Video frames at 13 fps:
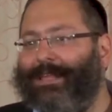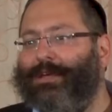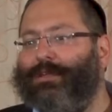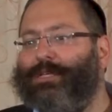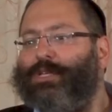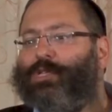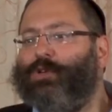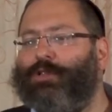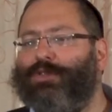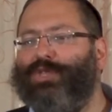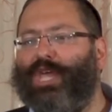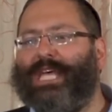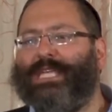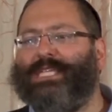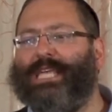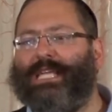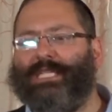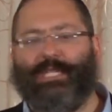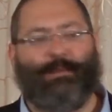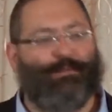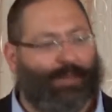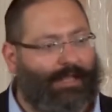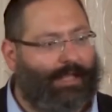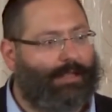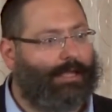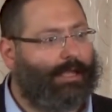There's a certain
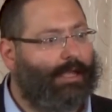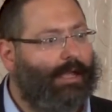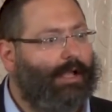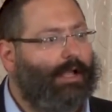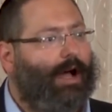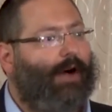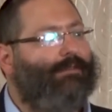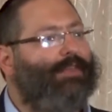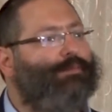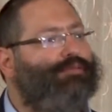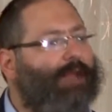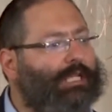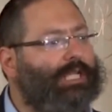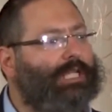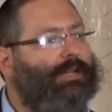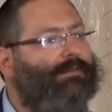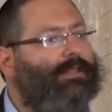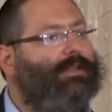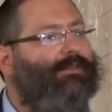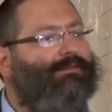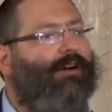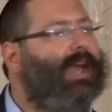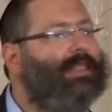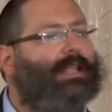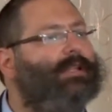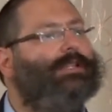accessibility of the presence of the
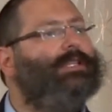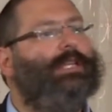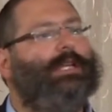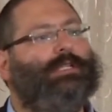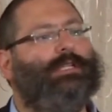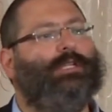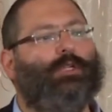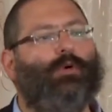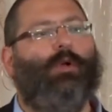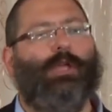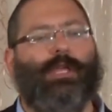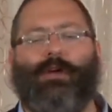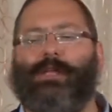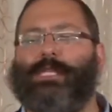divine that doesn't exist all year.